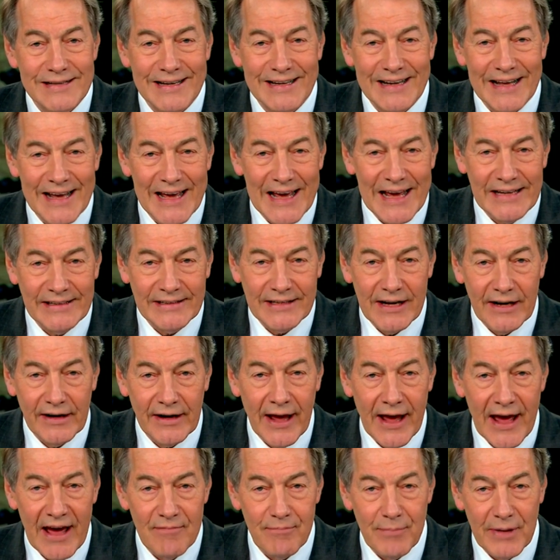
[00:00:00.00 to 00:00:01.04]
an
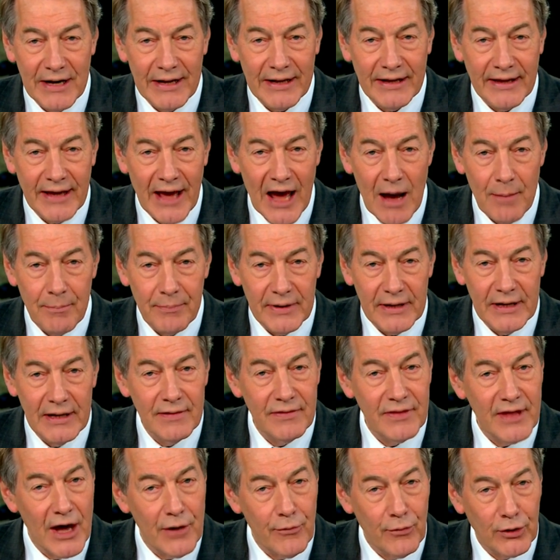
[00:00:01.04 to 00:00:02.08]
18.5-minute gap
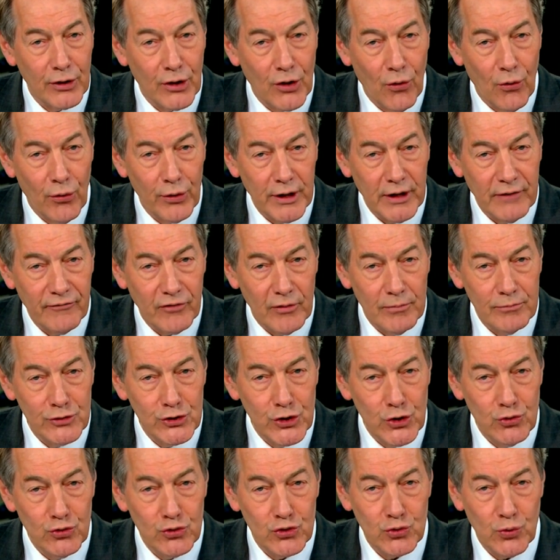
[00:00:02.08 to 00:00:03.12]
in that recording from
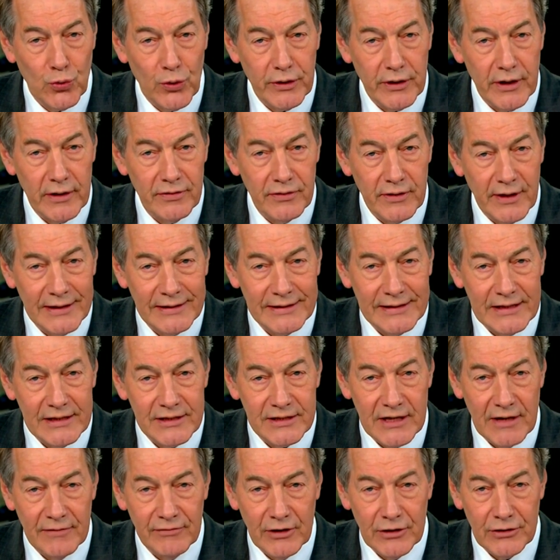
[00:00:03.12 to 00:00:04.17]
June 20,
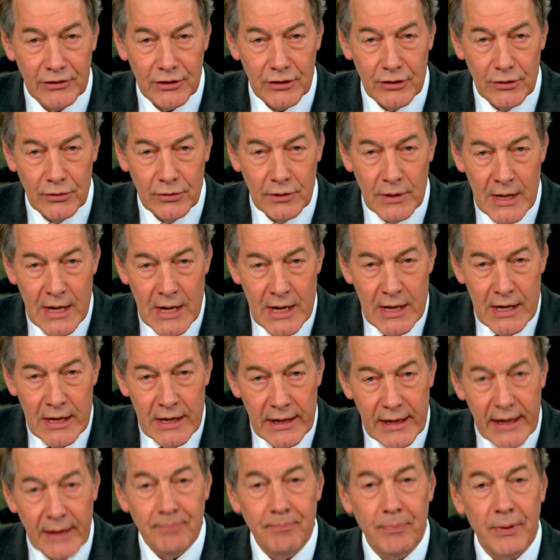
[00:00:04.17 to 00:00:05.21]
1972.
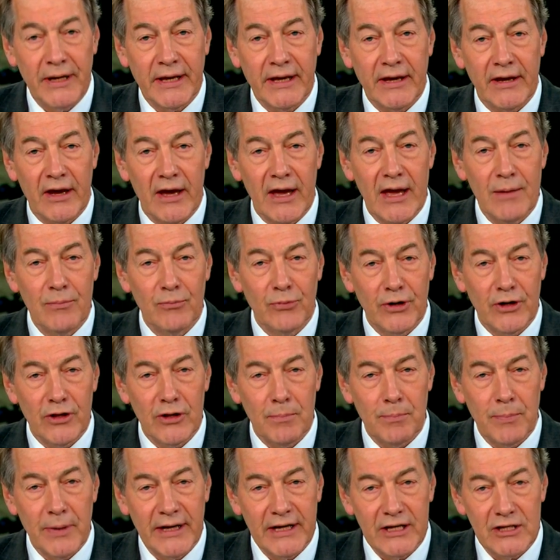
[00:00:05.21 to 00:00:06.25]
It became one of the
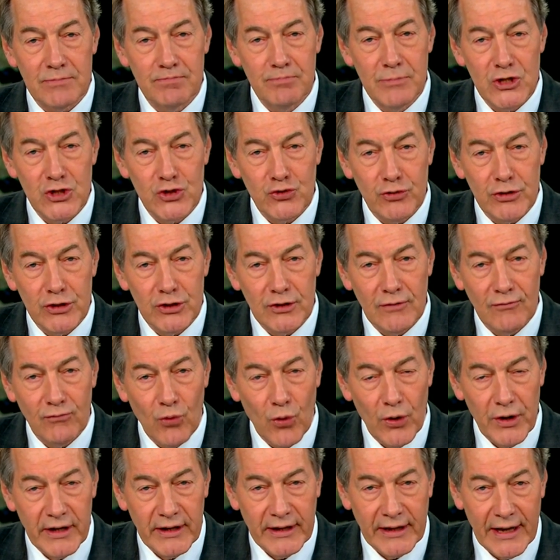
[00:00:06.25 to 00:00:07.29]
biggest mysteries of
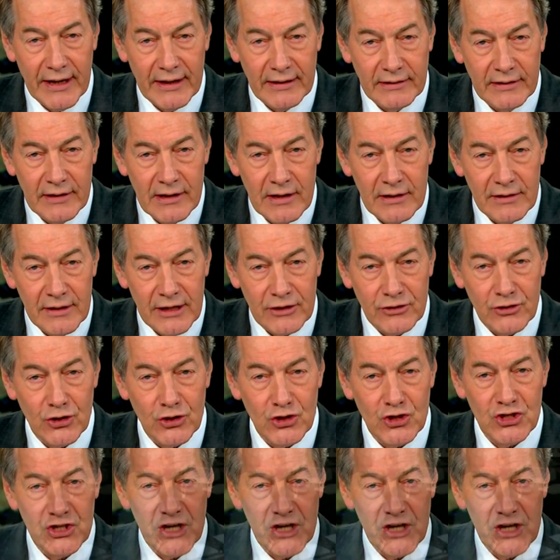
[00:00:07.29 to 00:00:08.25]
Watergate. Nixon's